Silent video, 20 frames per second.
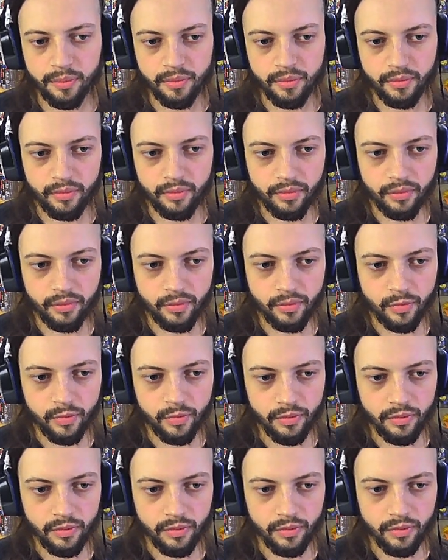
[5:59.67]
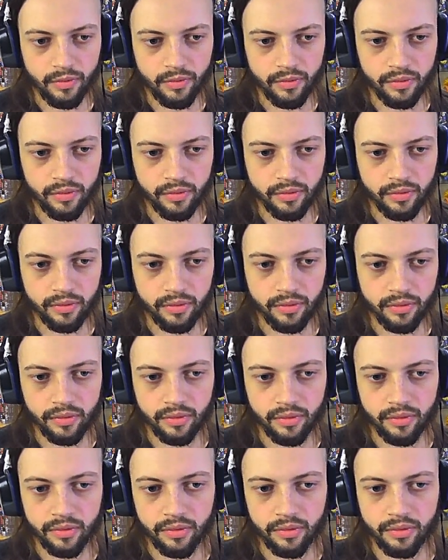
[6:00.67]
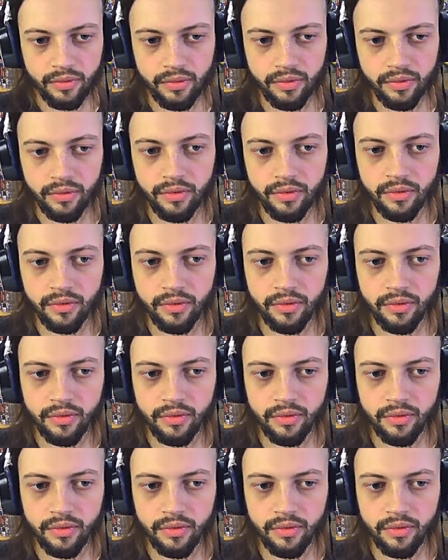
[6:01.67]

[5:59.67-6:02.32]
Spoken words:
No words are spoken by the person on screen.